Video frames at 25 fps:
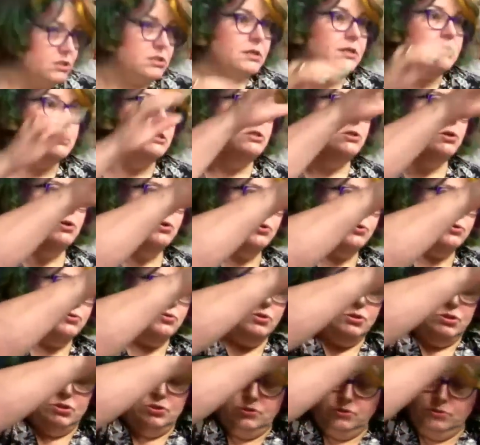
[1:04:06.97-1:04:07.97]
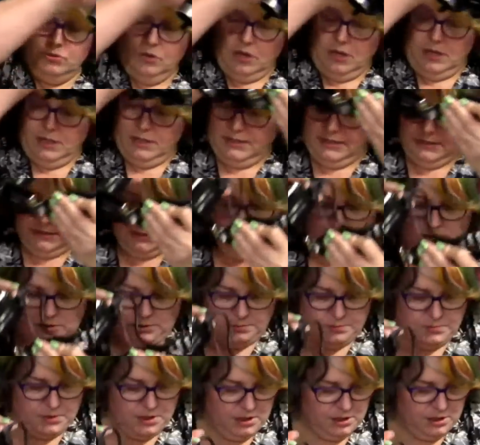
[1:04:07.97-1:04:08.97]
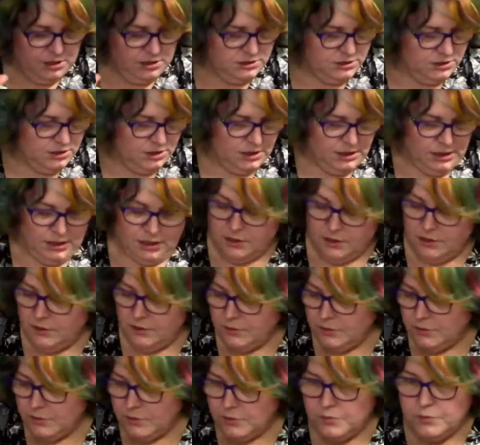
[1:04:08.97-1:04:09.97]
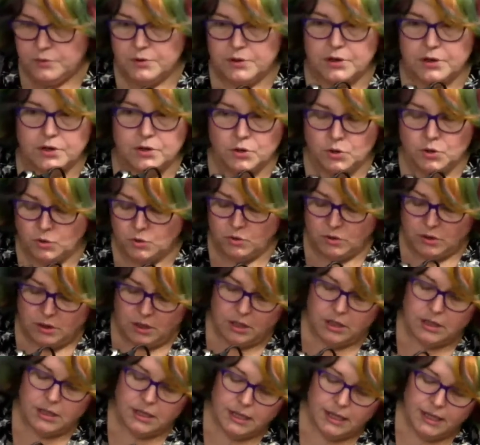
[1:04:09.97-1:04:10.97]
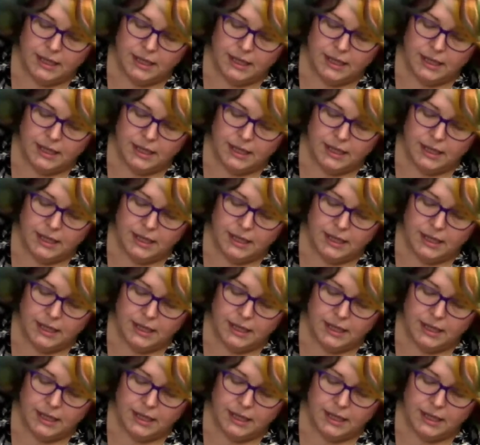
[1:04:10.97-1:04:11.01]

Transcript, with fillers: told you all these little marks on here were cool